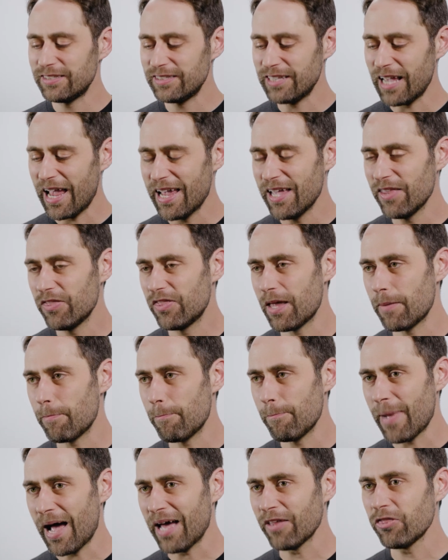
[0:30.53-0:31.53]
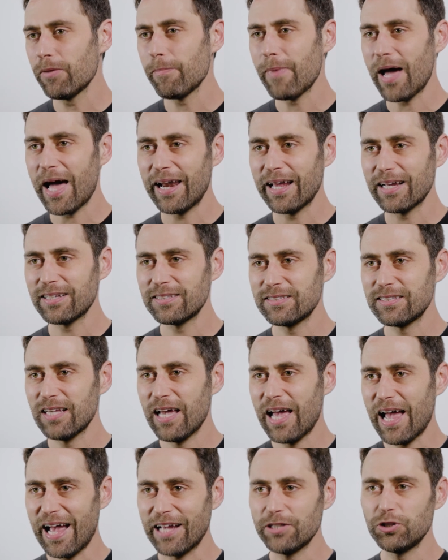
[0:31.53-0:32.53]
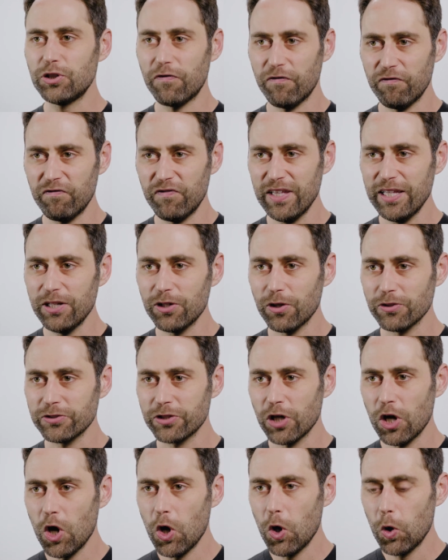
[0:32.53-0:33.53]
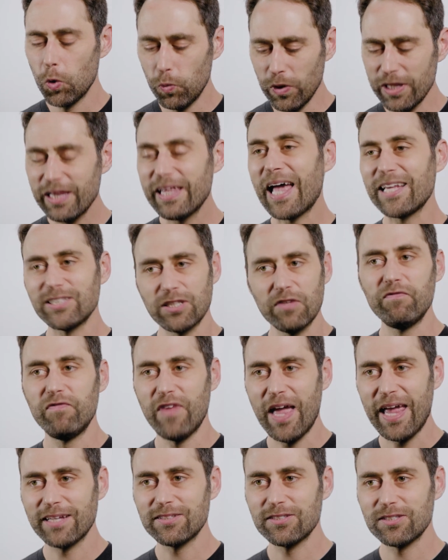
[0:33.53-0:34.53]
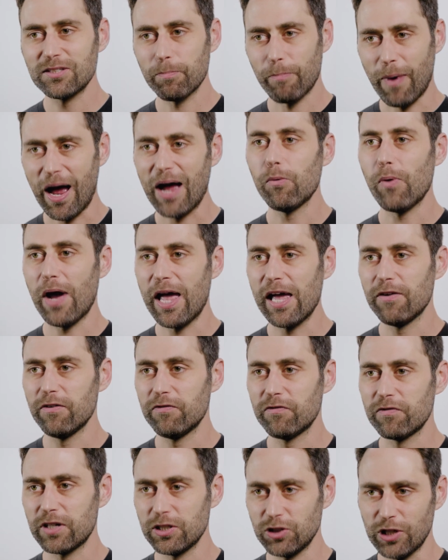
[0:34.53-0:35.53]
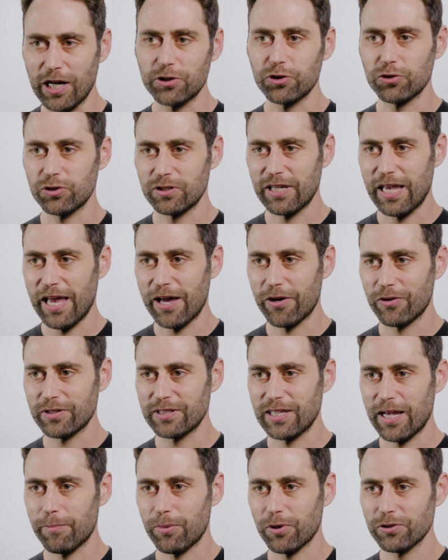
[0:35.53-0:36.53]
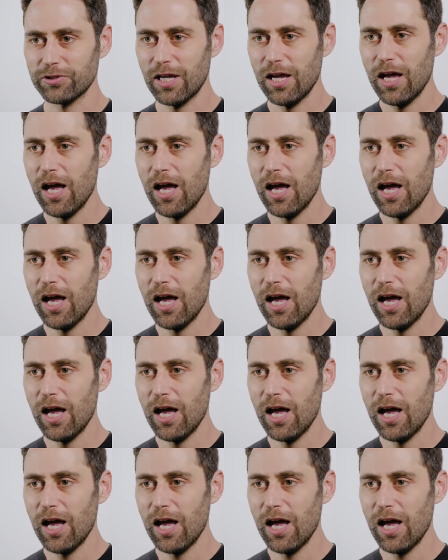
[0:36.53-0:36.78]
say that mathematics as a field really has advanced by way of conjectures and counterexamples.